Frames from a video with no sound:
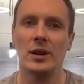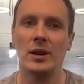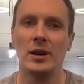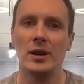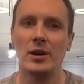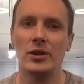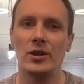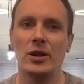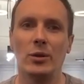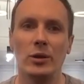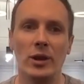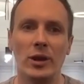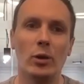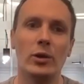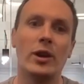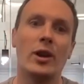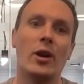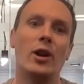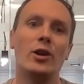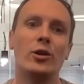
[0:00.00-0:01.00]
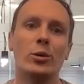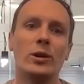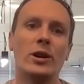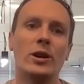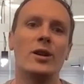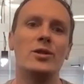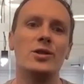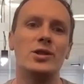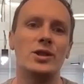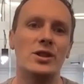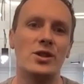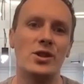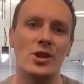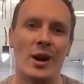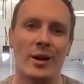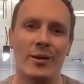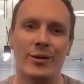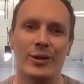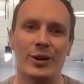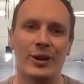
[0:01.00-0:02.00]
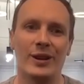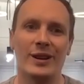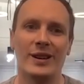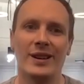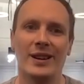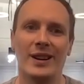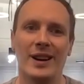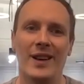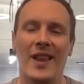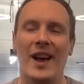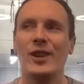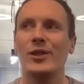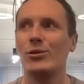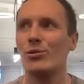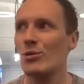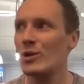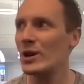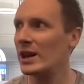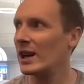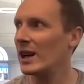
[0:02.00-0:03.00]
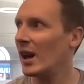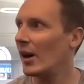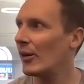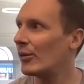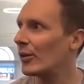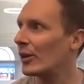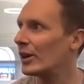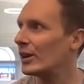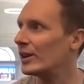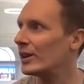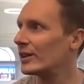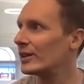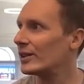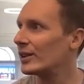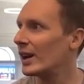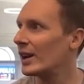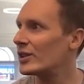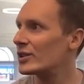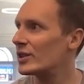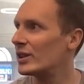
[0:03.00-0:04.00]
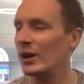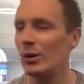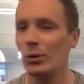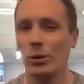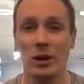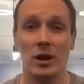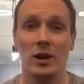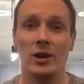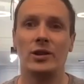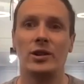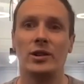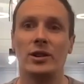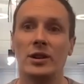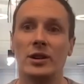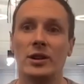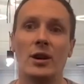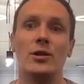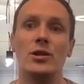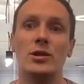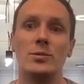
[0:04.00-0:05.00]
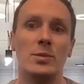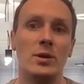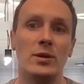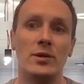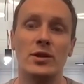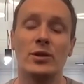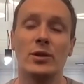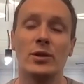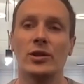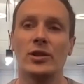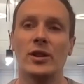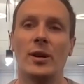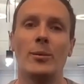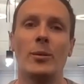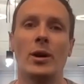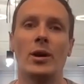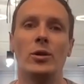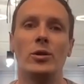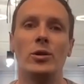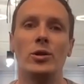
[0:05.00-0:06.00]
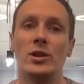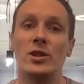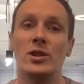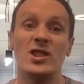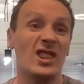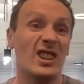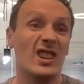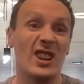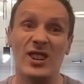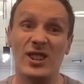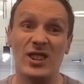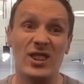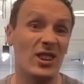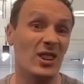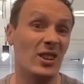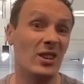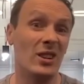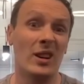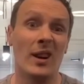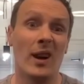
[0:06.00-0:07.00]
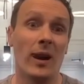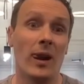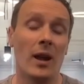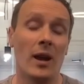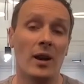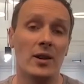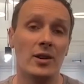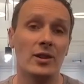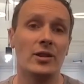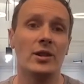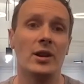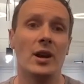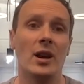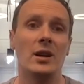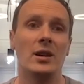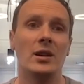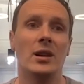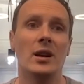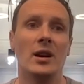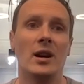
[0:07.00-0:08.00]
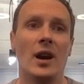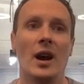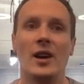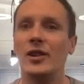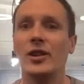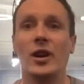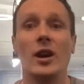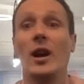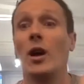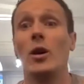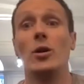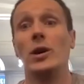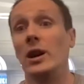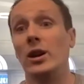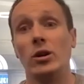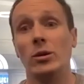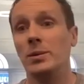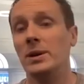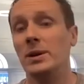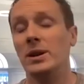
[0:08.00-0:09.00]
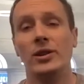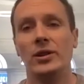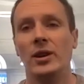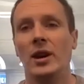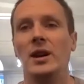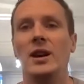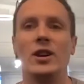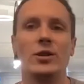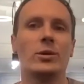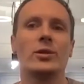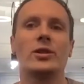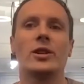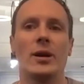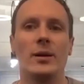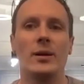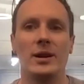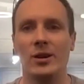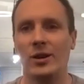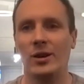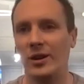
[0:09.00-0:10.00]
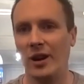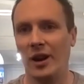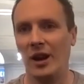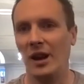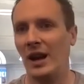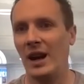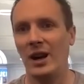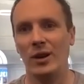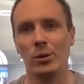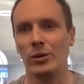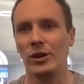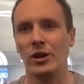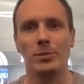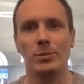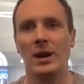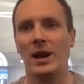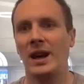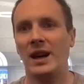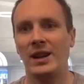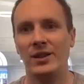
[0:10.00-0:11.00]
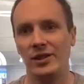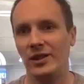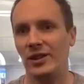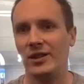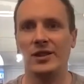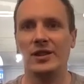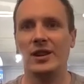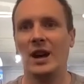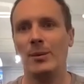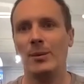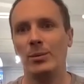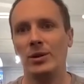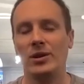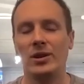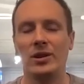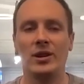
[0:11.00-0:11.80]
So the guys will coach each other, and that's really lovely because actually they will learn to coach. But you've just got someone who you can just go to and just say and just unload a little bit and say, "Here's what's going on. I had all these plans, and this has happened."